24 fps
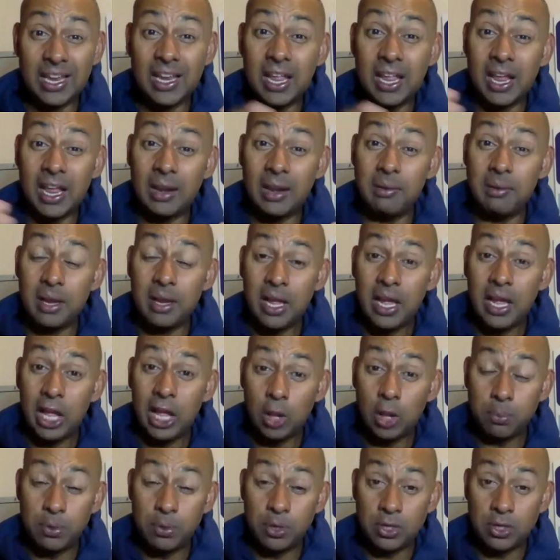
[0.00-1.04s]
and
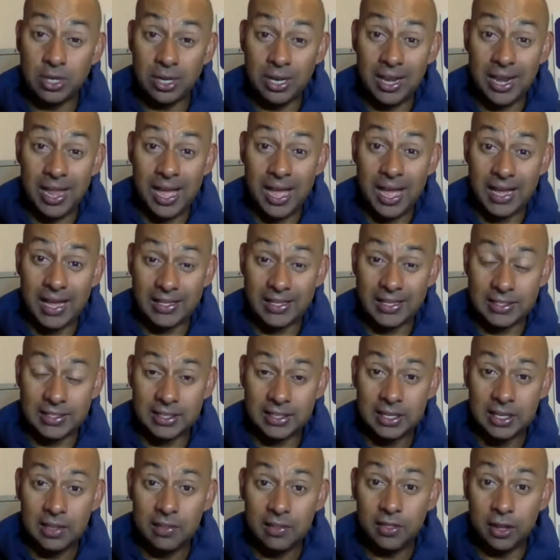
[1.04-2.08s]
help you to
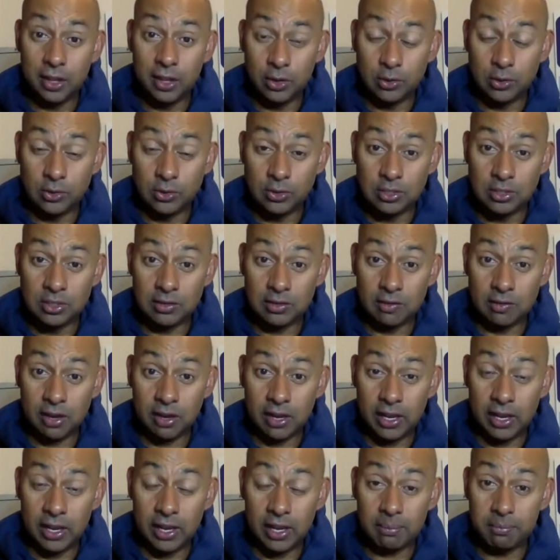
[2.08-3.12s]
last those
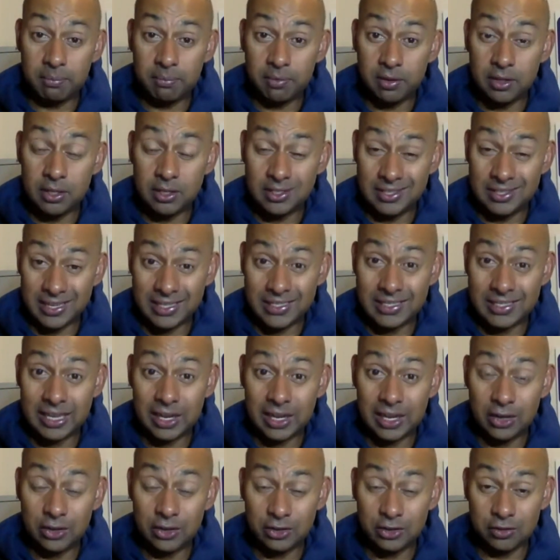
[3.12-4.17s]
6
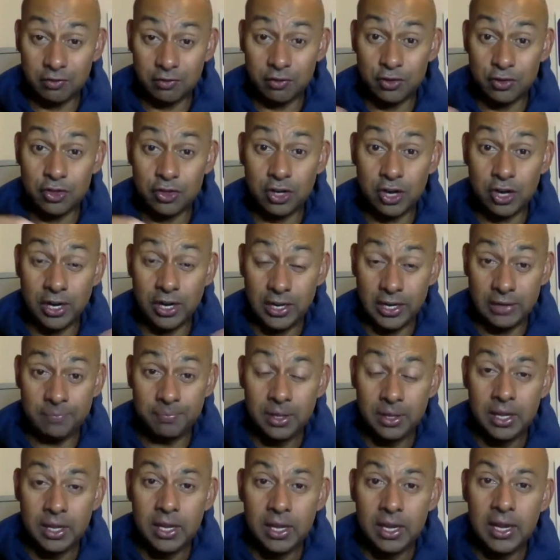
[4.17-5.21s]
hours of training.
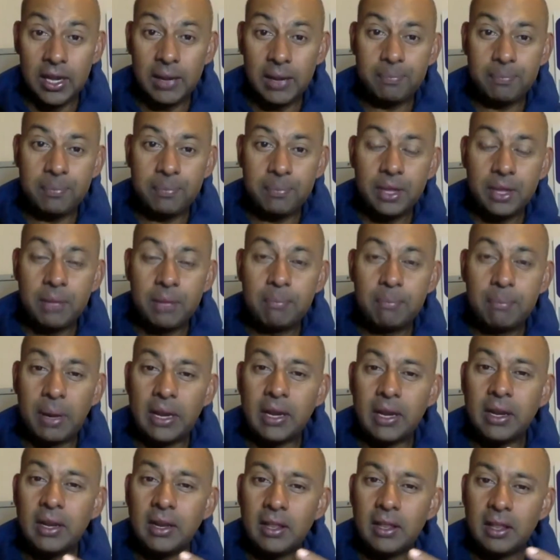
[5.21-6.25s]

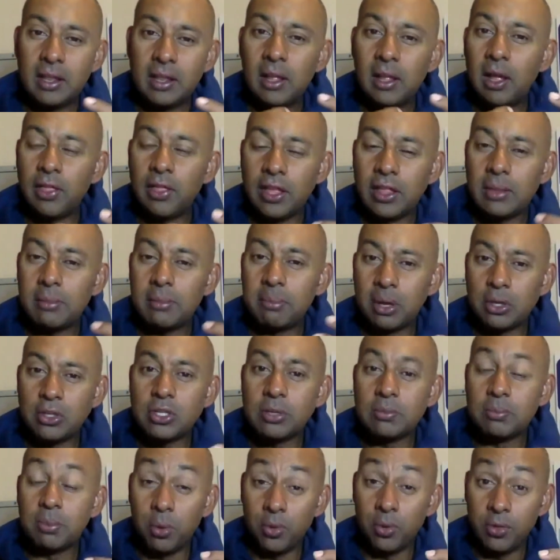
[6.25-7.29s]
But I think the most
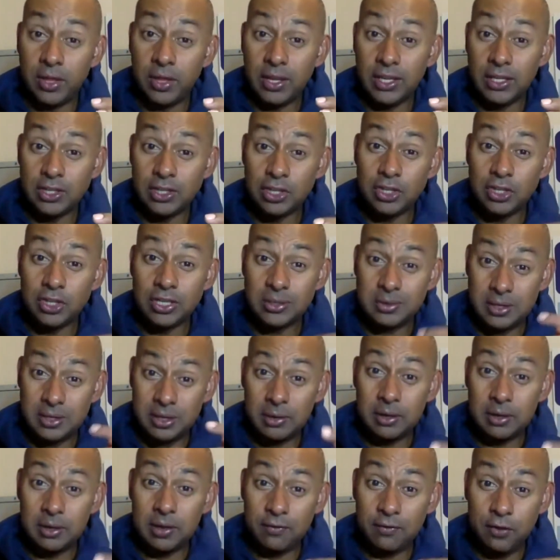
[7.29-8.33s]
important thing is to just,
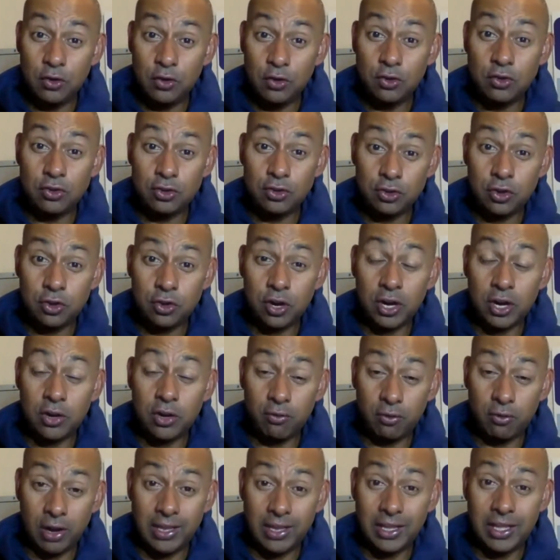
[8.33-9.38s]
if you train
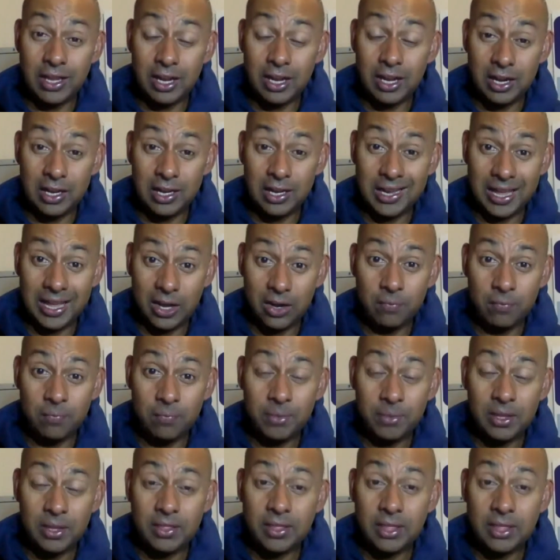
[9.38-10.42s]
regularly
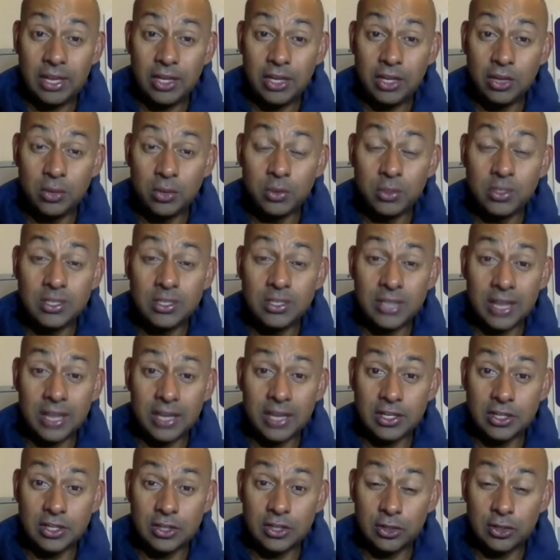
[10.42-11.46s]
now, then you'll
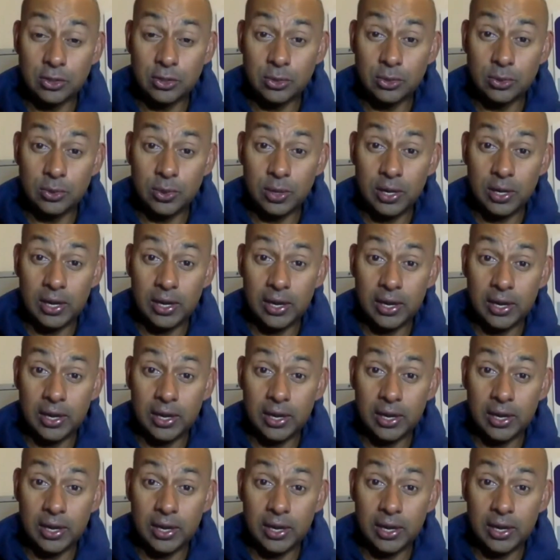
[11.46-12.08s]
start to